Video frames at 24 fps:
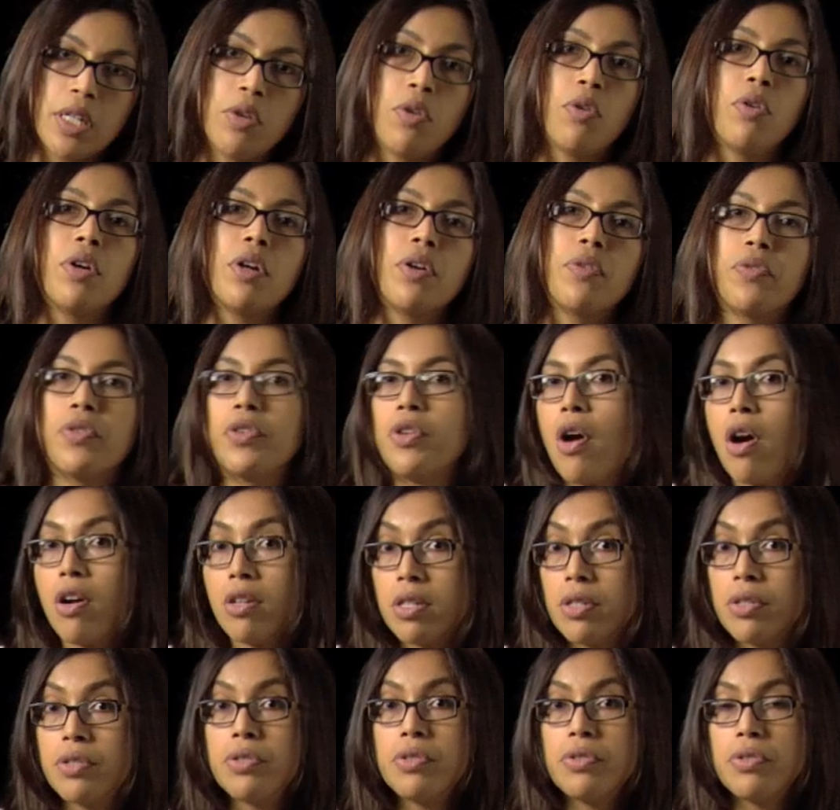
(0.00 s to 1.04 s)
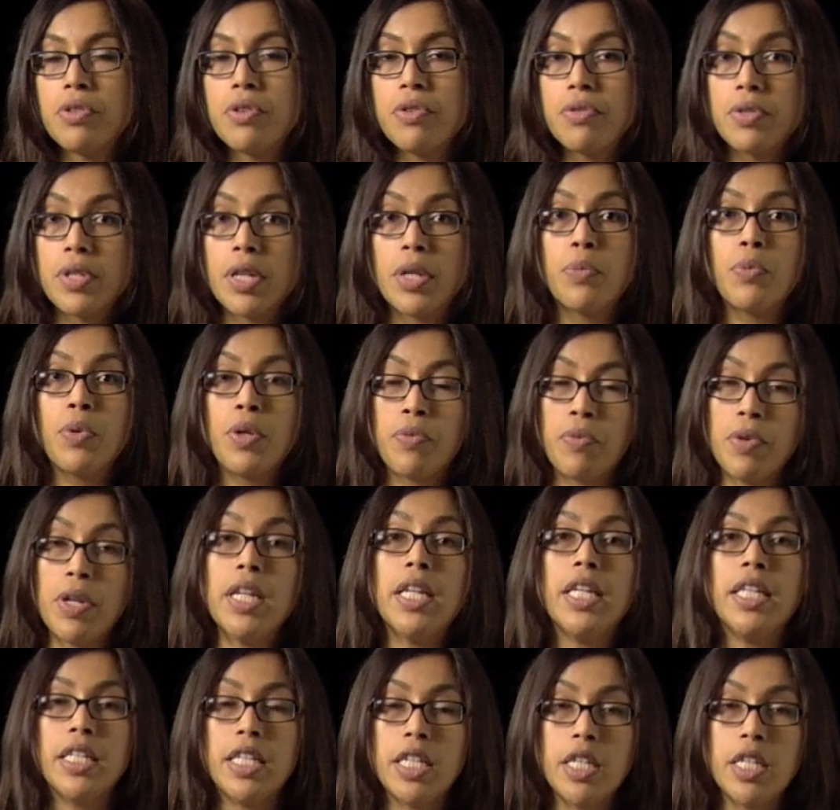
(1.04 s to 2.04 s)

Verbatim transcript: In order for doctors to use it, we really